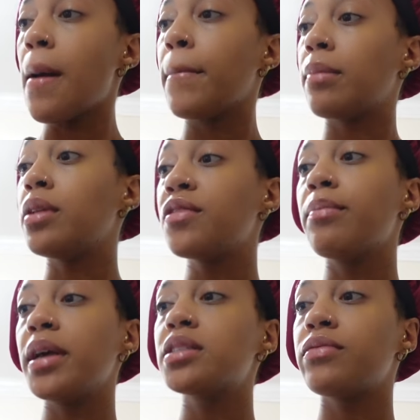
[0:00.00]
But I believe
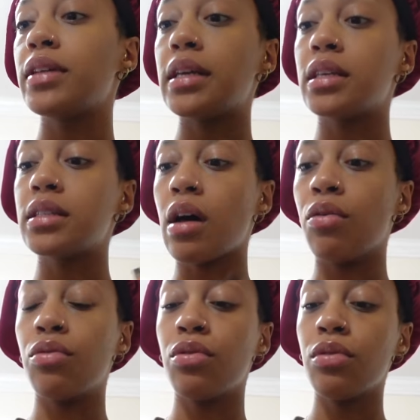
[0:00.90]
the base of it is
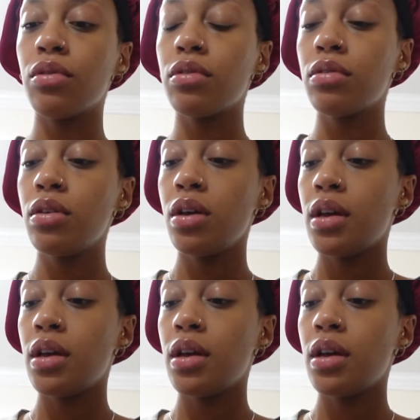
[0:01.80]
alcohol.